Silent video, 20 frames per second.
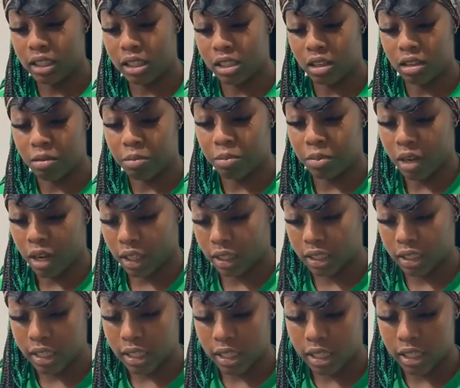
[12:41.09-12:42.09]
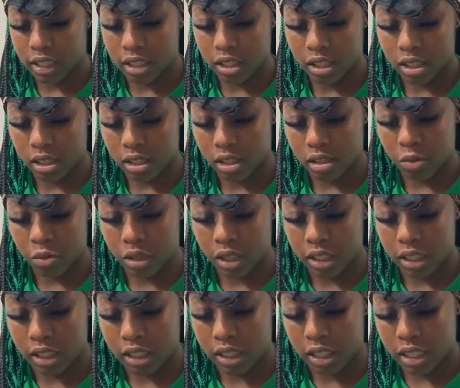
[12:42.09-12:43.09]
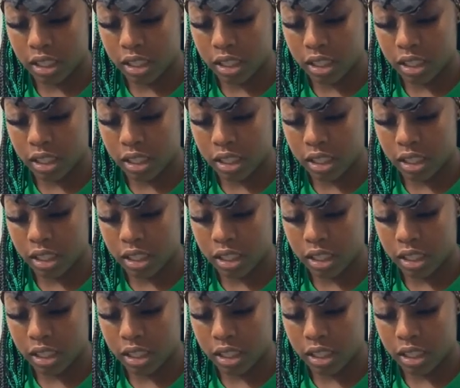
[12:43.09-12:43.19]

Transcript: let's unbox it and see what is